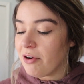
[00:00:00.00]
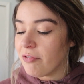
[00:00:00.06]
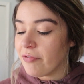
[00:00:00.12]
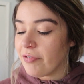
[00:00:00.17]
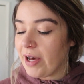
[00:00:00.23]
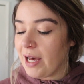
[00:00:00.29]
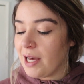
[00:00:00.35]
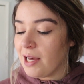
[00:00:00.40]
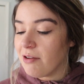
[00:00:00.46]

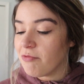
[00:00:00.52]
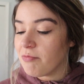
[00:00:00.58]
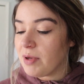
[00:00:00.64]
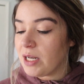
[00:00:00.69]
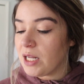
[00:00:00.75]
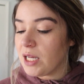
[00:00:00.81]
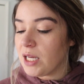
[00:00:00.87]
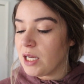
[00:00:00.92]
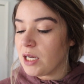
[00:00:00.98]

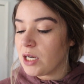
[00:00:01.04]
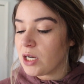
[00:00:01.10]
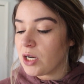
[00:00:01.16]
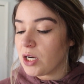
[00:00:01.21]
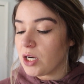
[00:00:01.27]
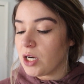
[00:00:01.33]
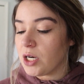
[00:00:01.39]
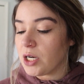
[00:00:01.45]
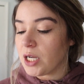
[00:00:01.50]
5-minute
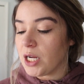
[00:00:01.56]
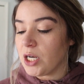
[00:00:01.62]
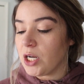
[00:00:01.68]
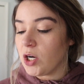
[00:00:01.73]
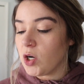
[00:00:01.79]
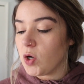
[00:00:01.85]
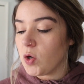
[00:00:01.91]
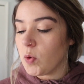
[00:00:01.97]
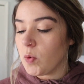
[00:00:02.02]
cookie
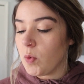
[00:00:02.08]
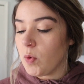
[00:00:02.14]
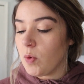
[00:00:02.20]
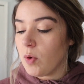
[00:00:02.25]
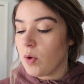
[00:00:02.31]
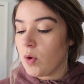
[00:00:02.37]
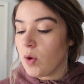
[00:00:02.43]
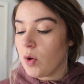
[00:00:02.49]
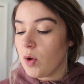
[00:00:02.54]
dough
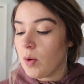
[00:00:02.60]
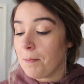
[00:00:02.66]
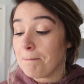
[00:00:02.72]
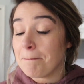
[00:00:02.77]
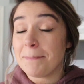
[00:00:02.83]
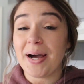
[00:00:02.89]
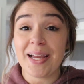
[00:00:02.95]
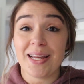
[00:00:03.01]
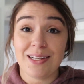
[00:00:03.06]

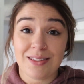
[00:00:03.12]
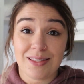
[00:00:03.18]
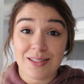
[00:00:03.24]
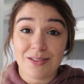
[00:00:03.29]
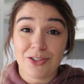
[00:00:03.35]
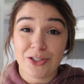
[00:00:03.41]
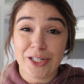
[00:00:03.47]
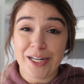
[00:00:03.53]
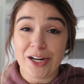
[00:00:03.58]

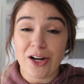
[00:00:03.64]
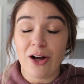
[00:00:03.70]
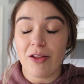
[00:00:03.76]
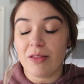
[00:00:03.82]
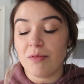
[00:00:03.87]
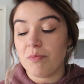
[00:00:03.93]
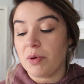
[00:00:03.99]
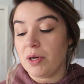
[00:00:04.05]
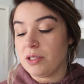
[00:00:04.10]
bites. She didn't call
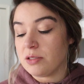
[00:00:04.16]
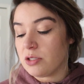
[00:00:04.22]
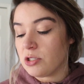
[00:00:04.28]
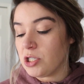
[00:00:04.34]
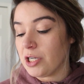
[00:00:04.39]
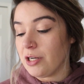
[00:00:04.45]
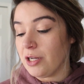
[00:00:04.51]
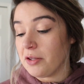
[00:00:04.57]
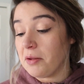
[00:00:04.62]
them balls.
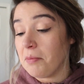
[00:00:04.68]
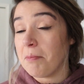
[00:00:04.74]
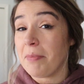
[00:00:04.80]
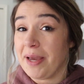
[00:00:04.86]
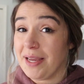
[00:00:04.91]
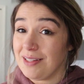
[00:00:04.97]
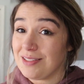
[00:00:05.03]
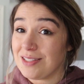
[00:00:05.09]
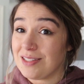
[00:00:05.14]
She called them
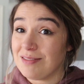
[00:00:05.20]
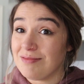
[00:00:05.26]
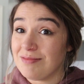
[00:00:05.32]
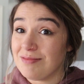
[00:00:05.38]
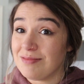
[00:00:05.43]
bites.